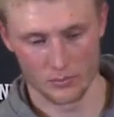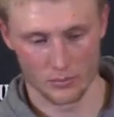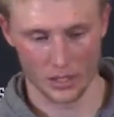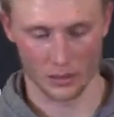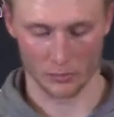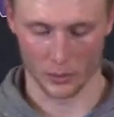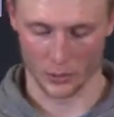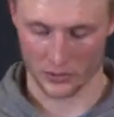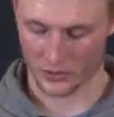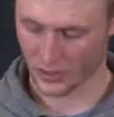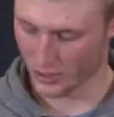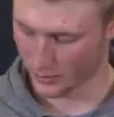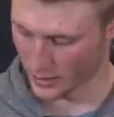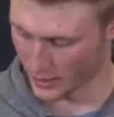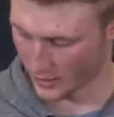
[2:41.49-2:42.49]
big
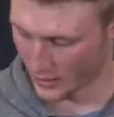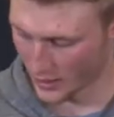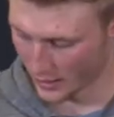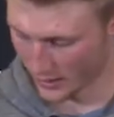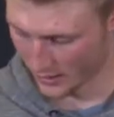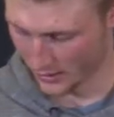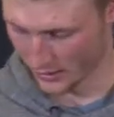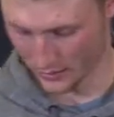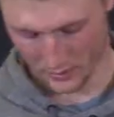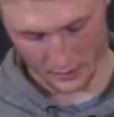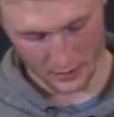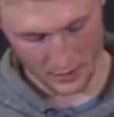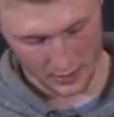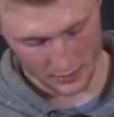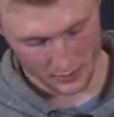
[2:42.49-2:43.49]
booster, but I think
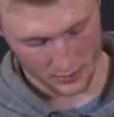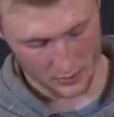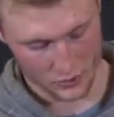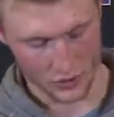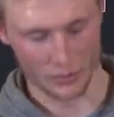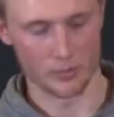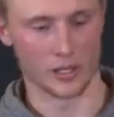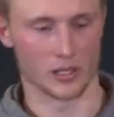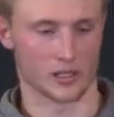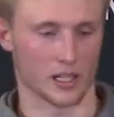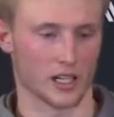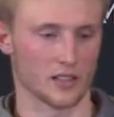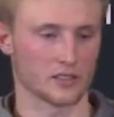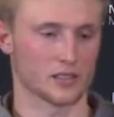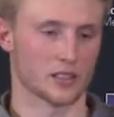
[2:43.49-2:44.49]
that shouldn't be the
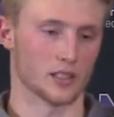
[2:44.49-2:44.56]
case.